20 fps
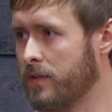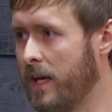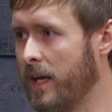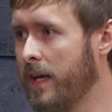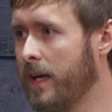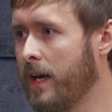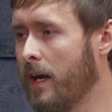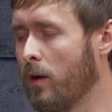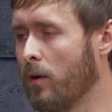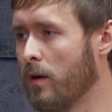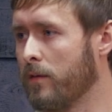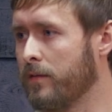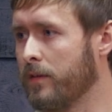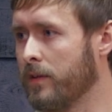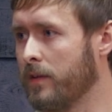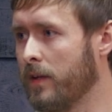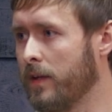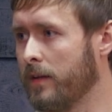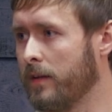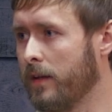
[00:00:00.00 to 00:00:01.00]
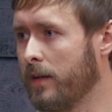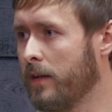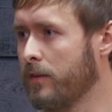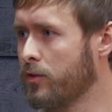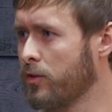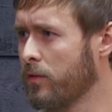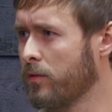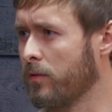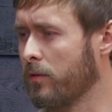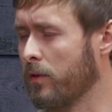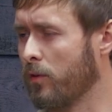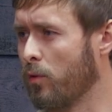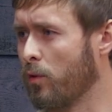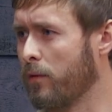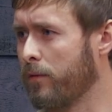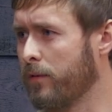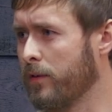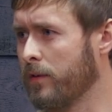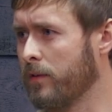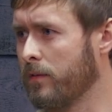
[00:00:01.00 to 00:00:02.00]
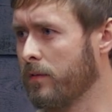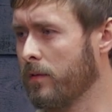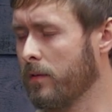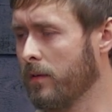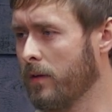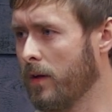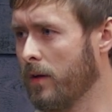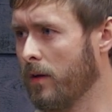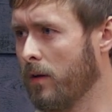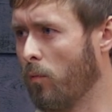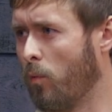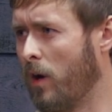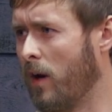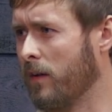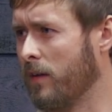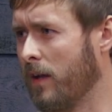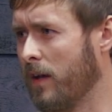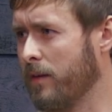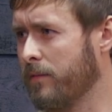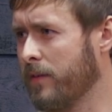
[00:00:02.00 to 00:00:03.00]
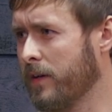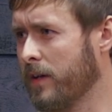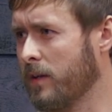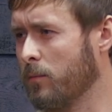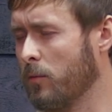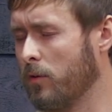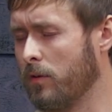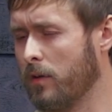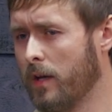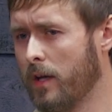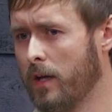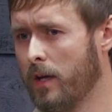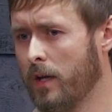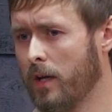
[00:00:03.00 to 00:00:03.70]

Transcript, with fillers: take care of an, an injured or an orphaned uh, wildlife animal,